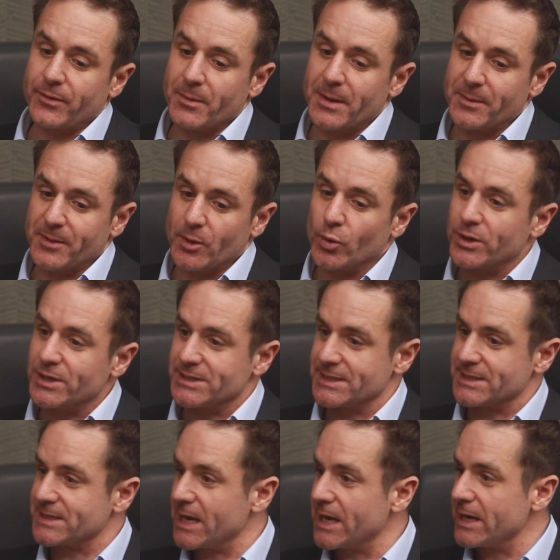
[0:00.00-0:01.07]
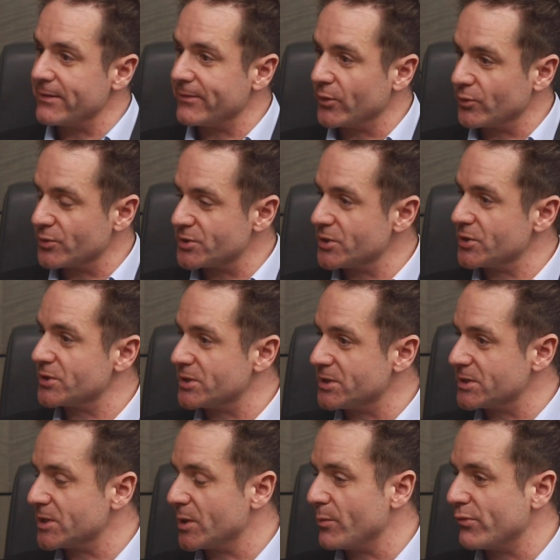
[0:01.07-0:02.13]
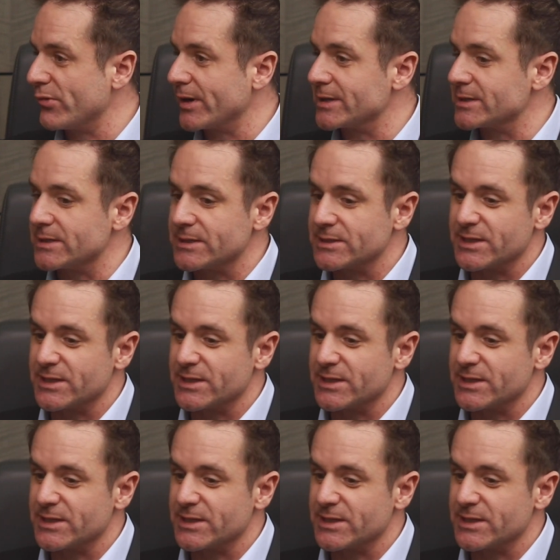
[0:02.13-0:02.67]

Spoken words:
maybe looking to save and uncertainty on Brexit.